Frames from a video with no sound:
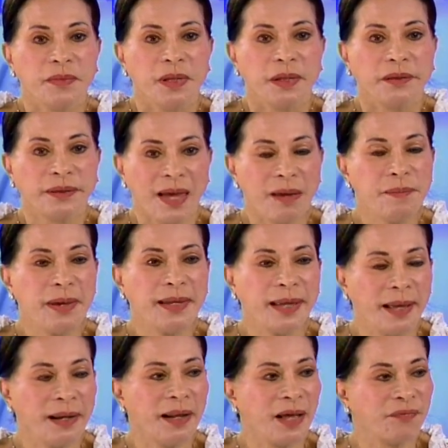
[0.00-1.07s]
the M N
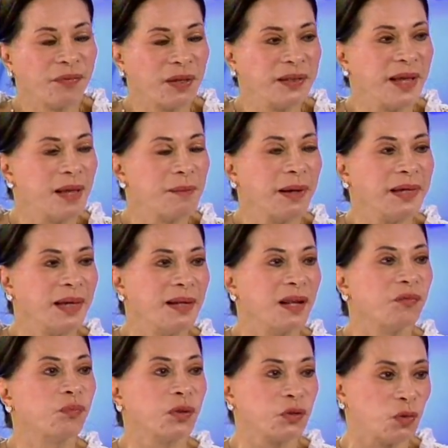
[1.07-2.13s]
L F and the M I L
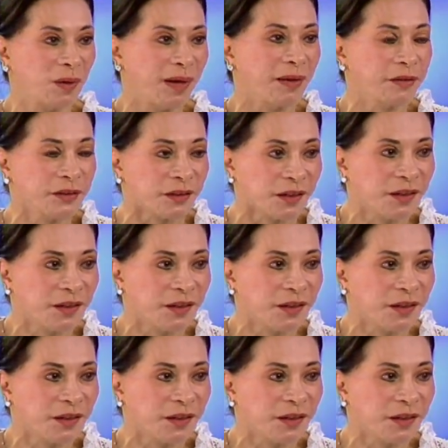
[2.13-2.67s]
F were together.